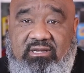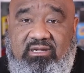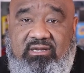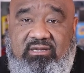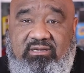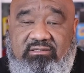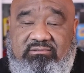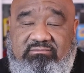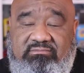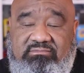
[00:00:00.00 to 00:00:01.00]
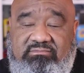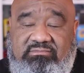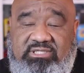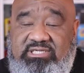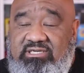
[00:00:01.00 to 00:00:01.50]

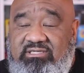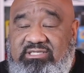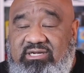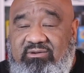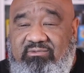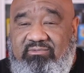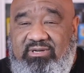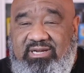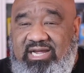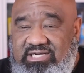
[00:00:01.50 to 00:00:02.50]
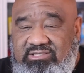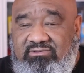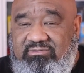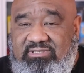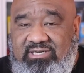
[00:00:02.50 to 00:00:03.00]
the tiers that
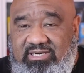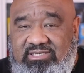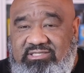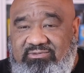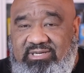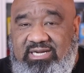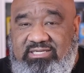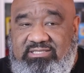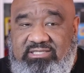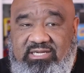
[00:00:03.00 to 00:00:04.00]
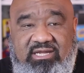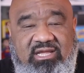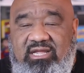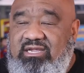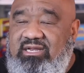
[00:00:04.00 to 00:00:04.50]
actual collectors would like to see.
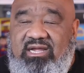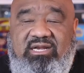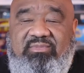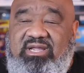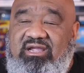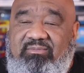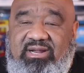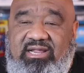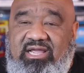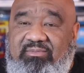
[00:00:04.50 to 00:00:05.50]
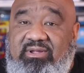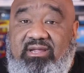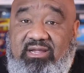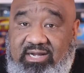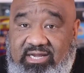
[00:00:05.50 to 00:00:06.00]
You're not going to make everybody happy,
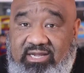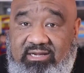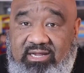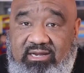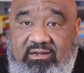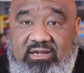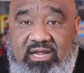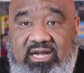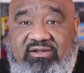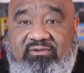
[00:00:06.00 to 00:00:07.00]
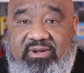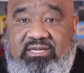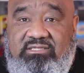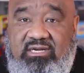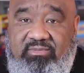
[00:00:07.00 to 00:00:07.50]
and I get that. Not
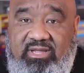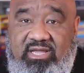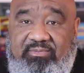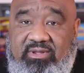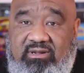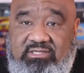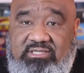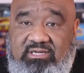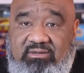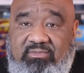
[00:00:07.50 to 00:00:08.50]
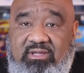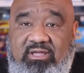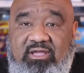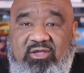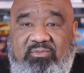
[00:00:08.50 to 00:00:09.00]
everybody's going to be happy all the time,
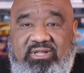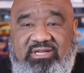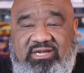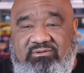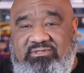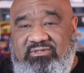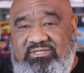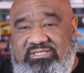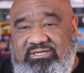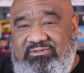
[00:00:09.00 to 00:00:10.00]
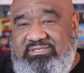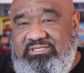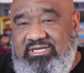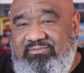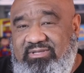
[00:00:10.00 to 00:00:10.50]
but there was
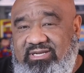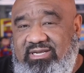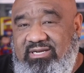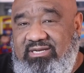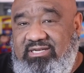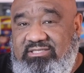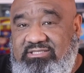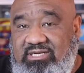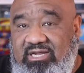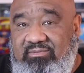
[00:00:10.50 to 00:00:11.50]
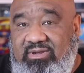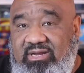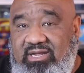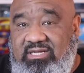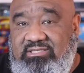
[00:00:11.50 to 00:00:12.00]
something in this Giant Man
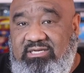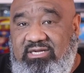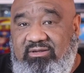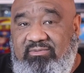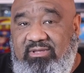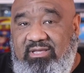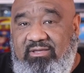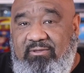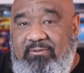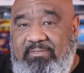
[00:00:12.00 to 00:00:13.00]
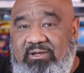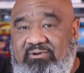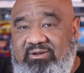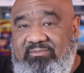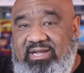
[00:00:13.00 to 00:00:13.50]
Haslab that
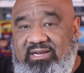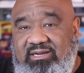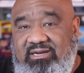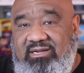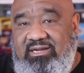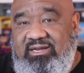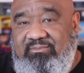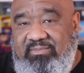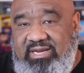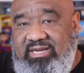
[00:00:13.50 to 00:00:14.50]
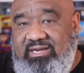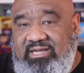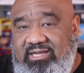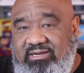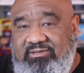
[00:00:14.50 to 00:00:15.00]
would have made it an immediate
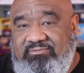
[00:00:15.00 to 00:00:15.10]
hit.